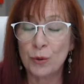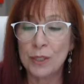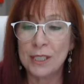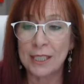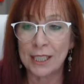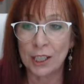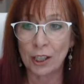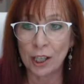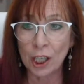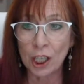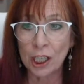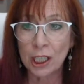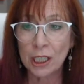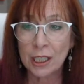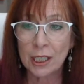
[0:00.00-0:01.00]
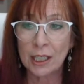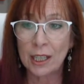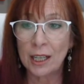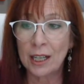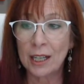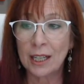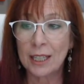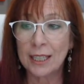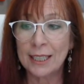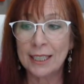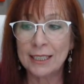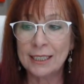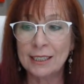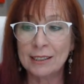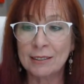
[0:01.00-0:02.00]
dinner
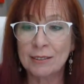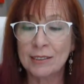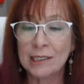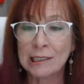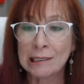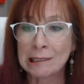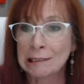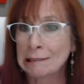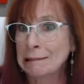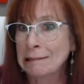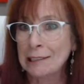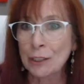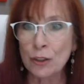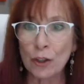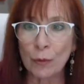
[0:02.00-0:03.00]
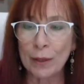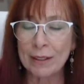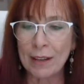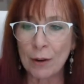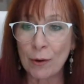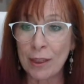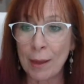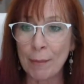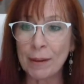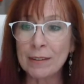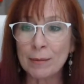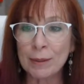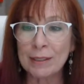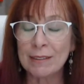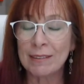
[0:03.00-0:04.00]
on, Lucha, what day? That must've
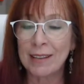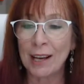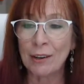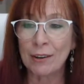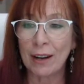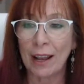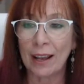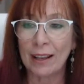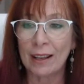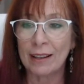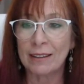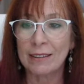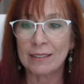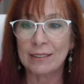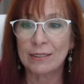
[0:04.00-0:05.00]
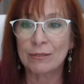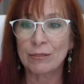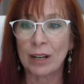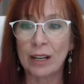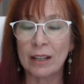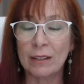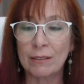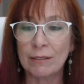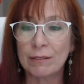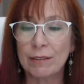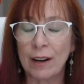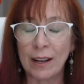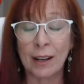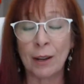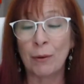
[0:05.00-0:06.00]
been Saturday, I guess, right?
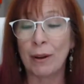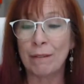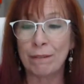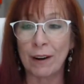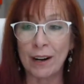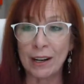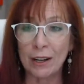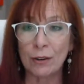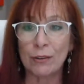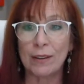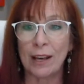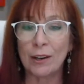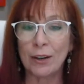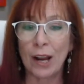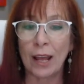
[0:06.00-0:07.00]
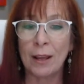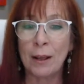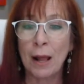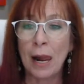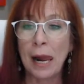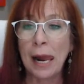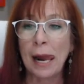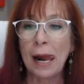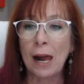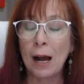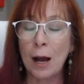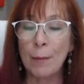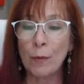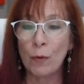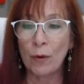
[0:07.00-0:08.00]
Anyway, Friday or Saturday.
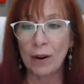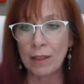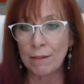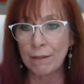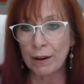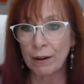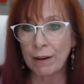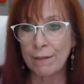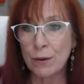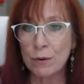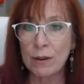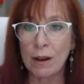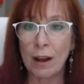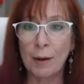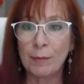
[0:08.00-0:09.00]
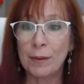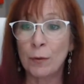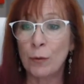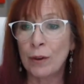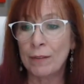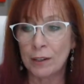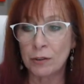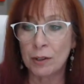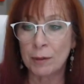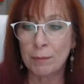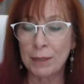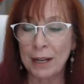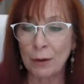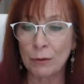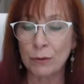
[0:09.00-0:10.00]
One of the very few times that we've actually
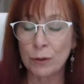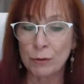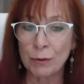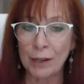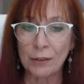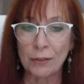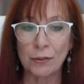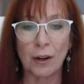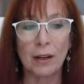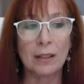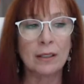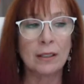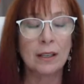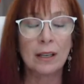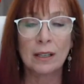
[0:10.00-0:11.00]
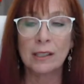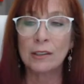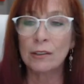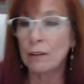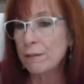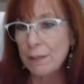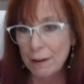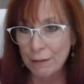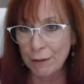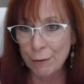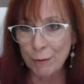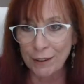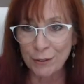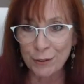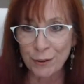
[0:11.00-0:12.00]
been out to a restaurant. It's our favorite
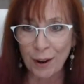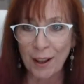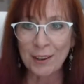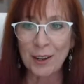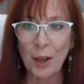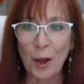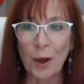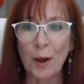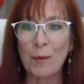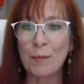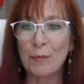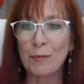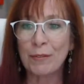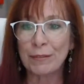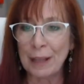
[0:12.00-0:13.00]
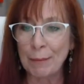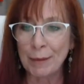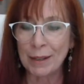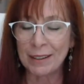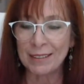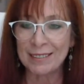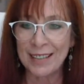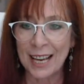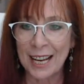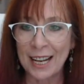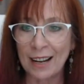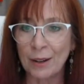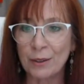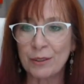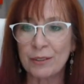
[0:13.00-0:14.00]
restaurant, Fleming's
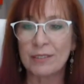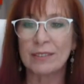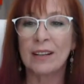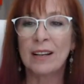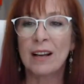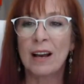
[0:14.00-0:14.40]
Steakhouse.